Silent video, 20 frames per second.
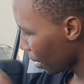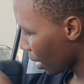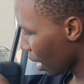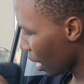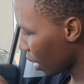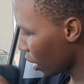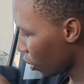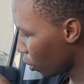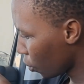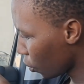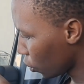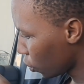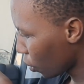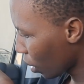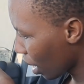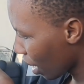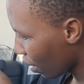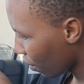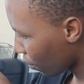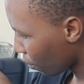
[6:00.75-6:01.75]
And then you also
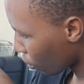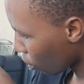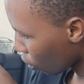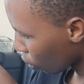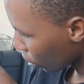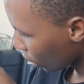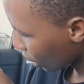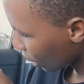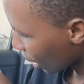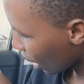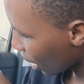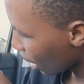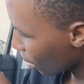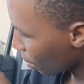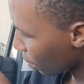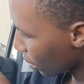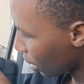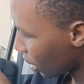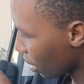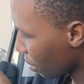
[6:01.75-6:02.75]
have more design
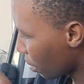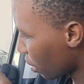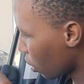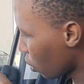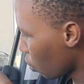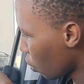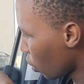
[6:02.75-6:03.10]
elements here by the